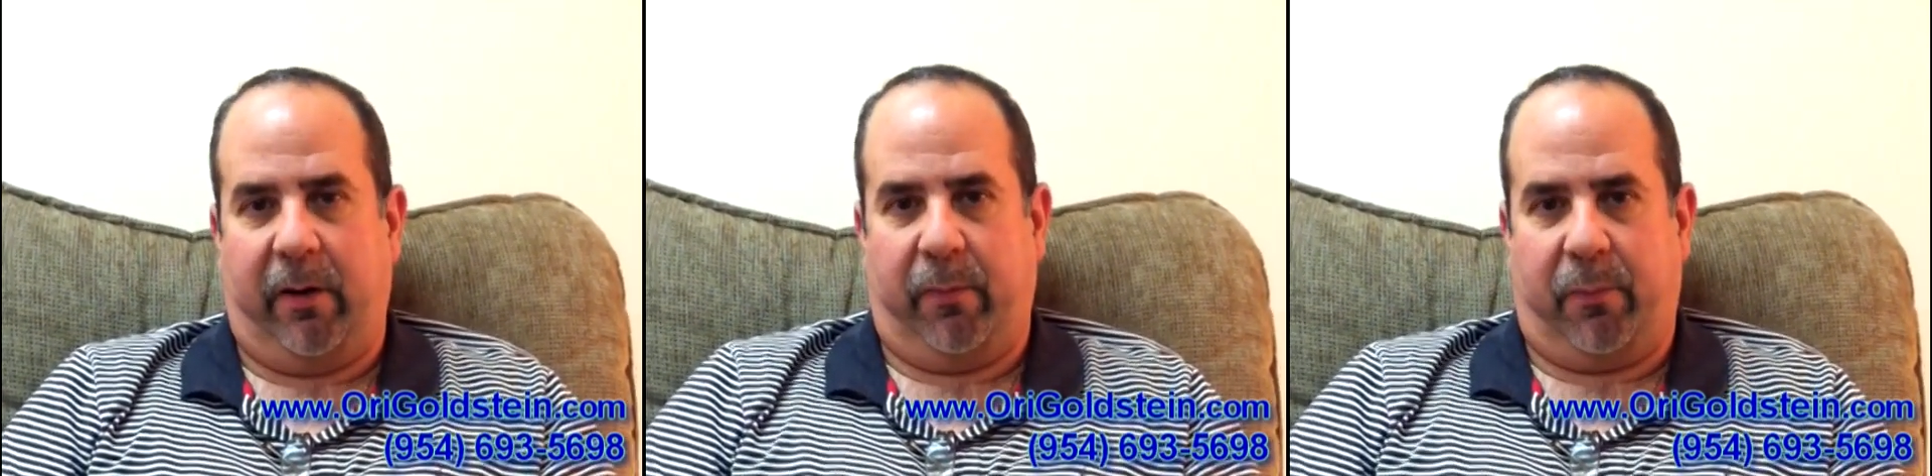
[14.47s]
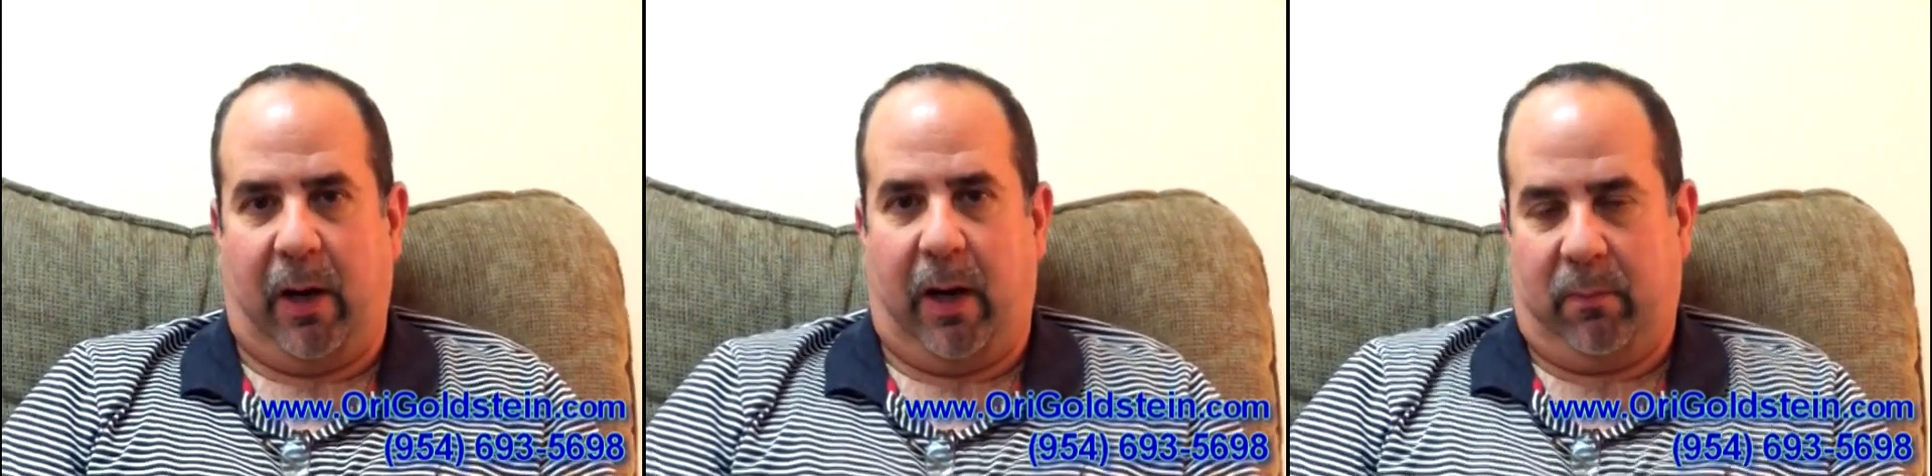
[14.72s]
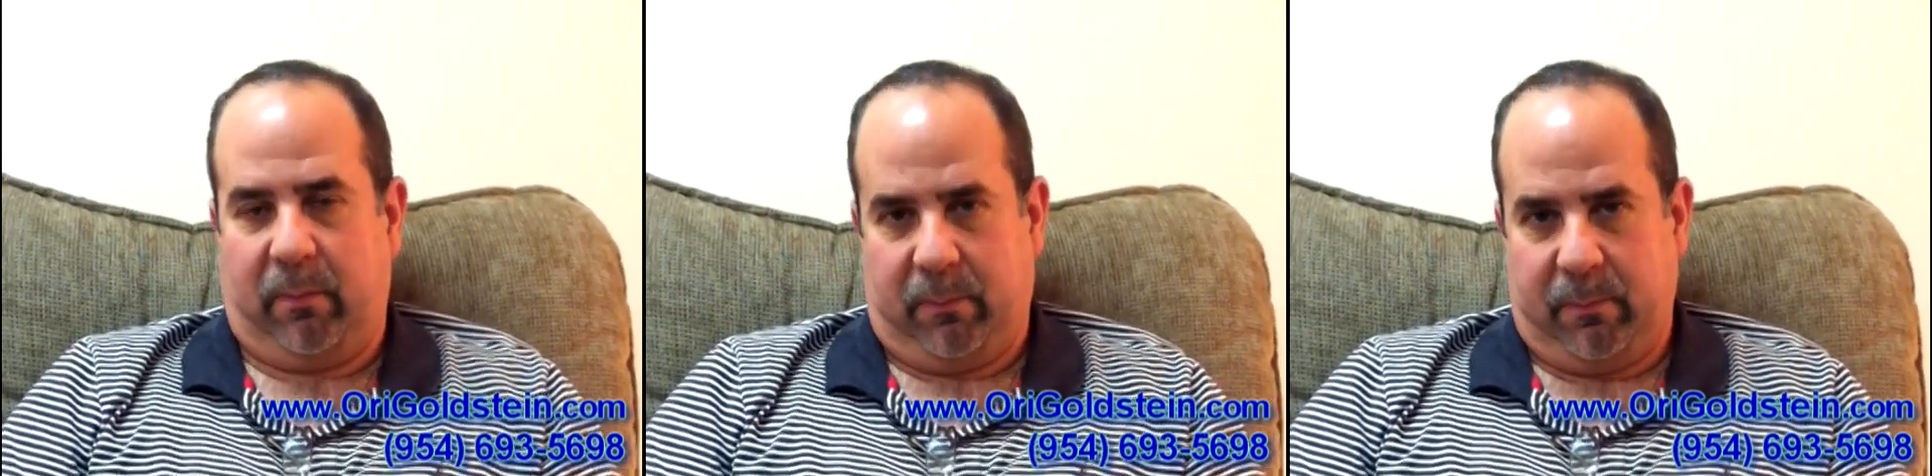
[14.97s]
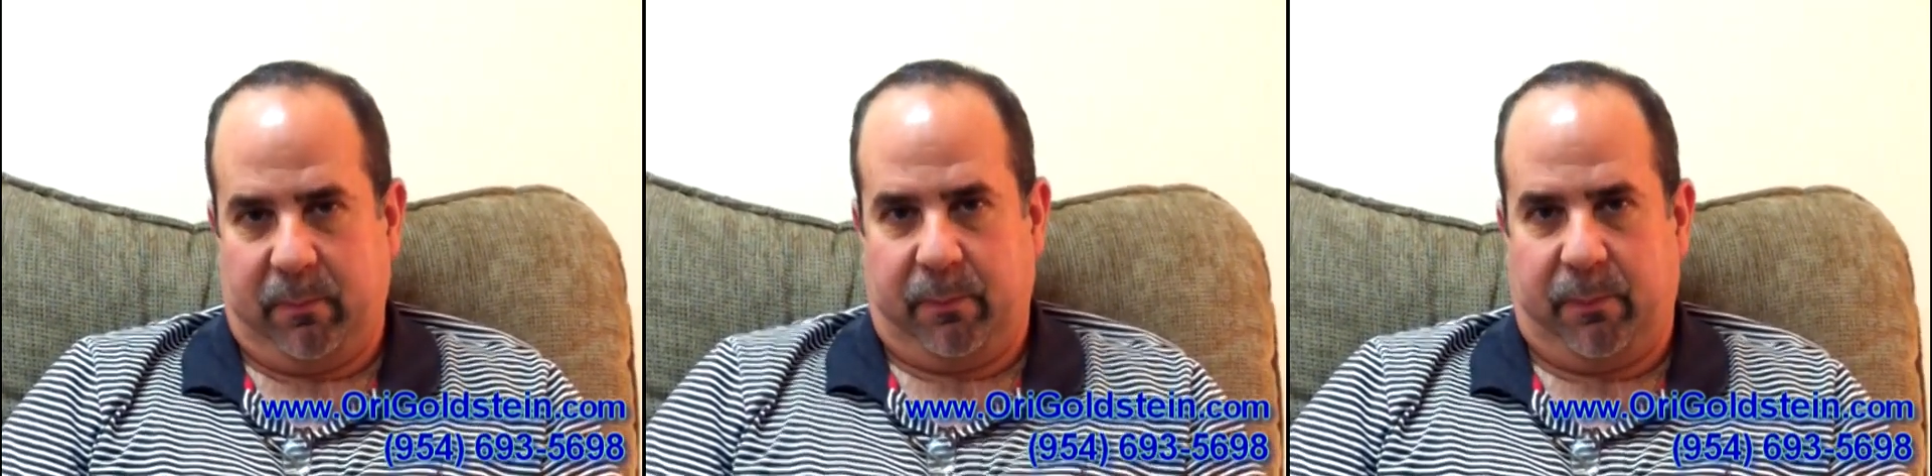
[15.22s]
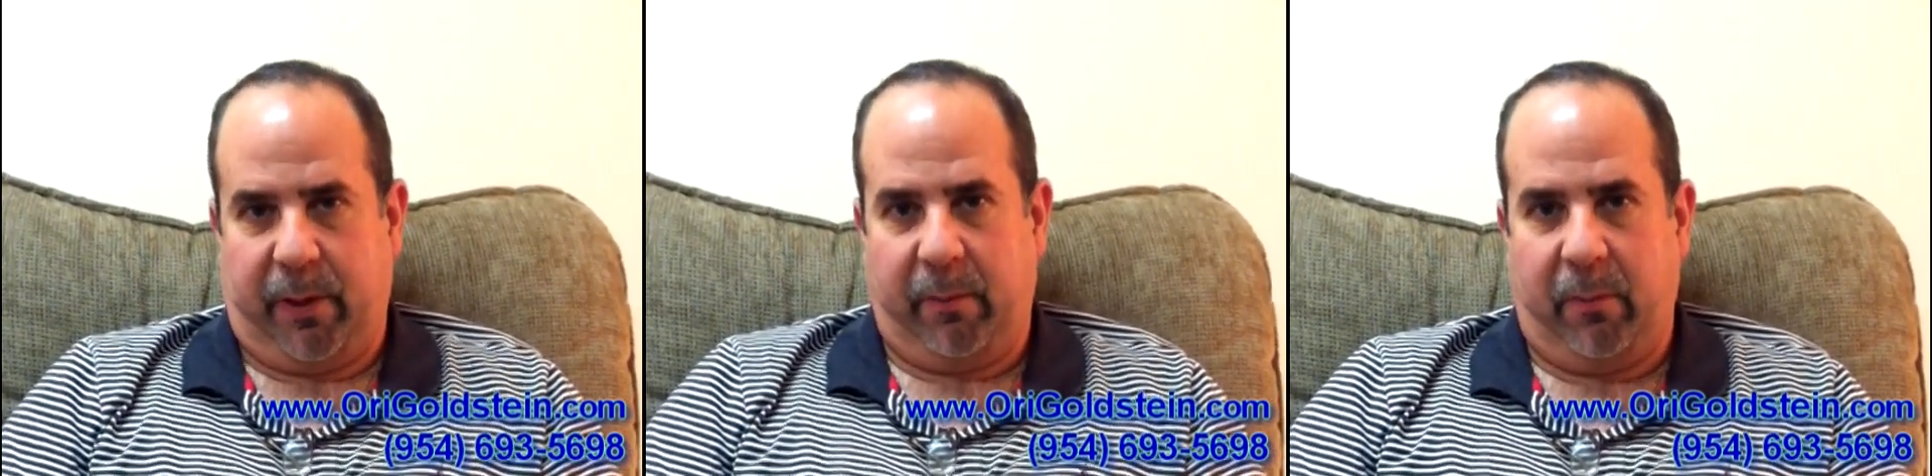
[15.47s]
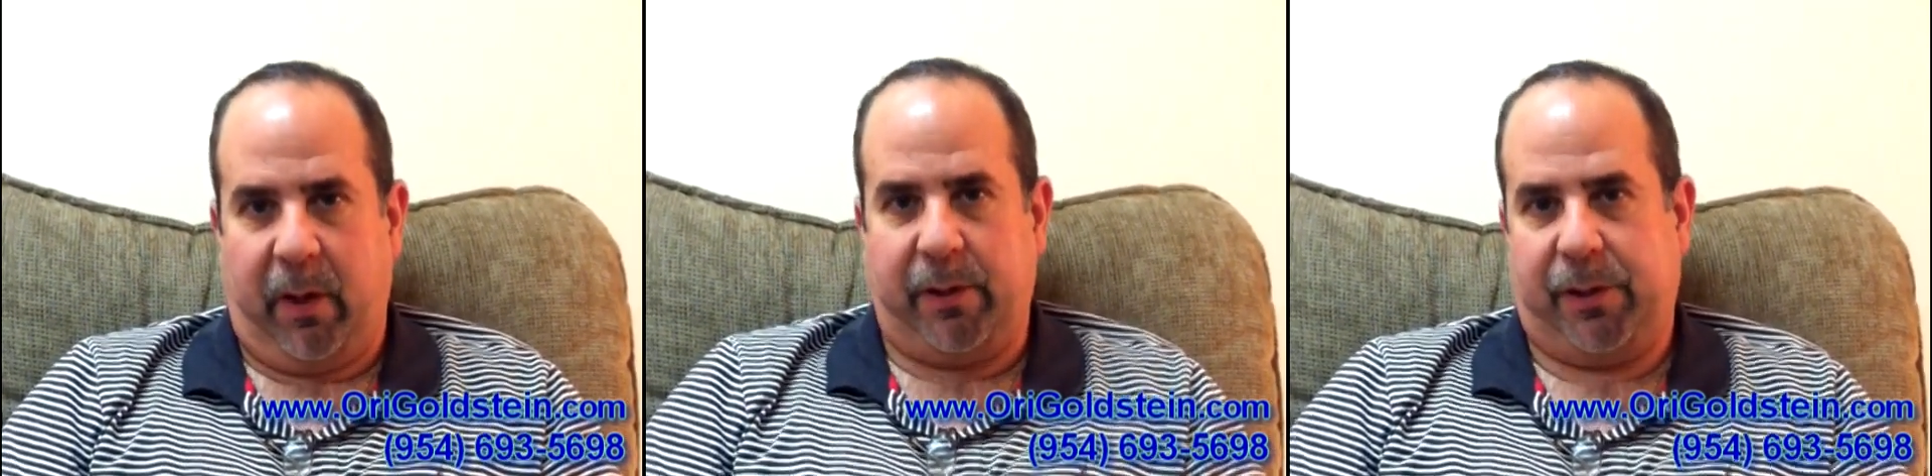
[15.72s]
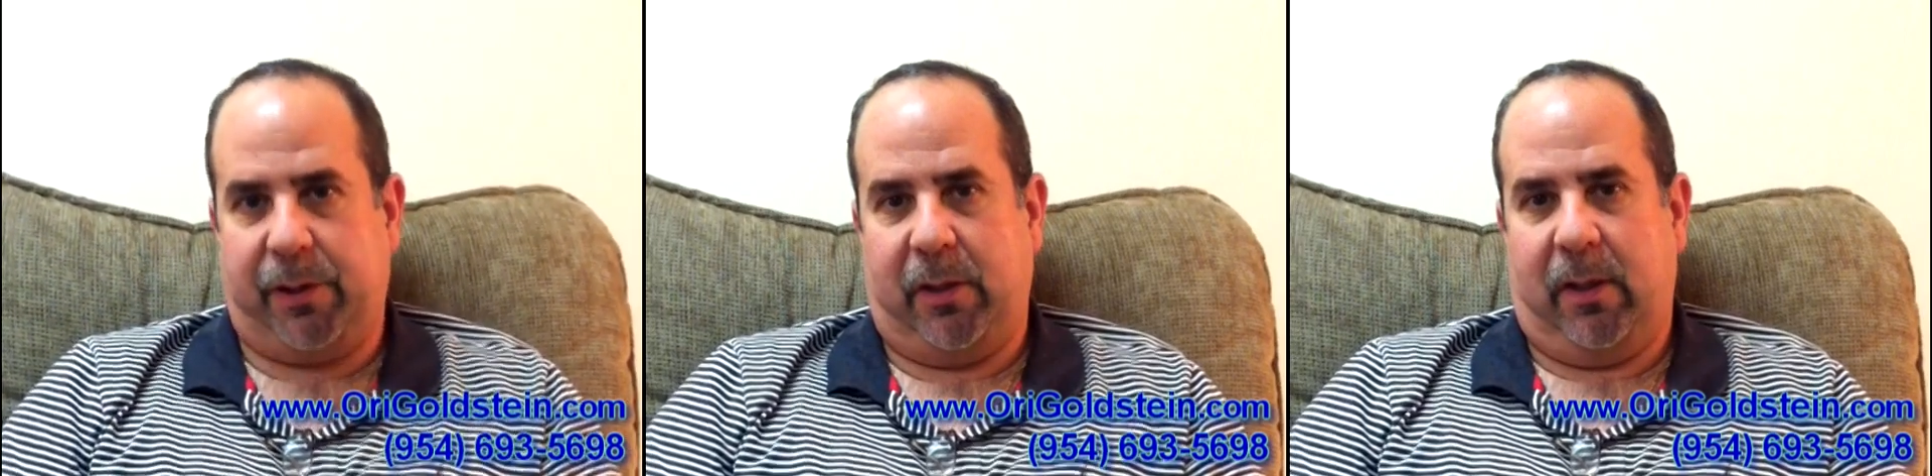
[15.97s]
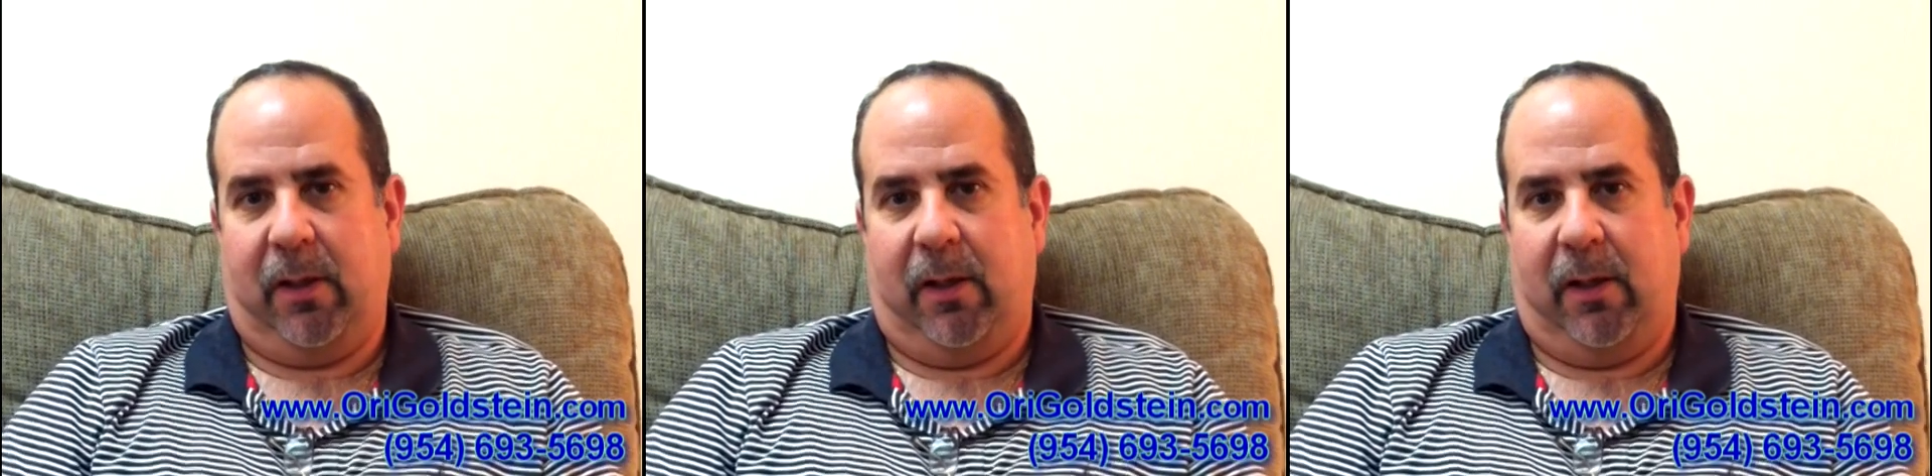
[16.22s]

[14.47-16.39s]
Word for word: of the problem pretty much.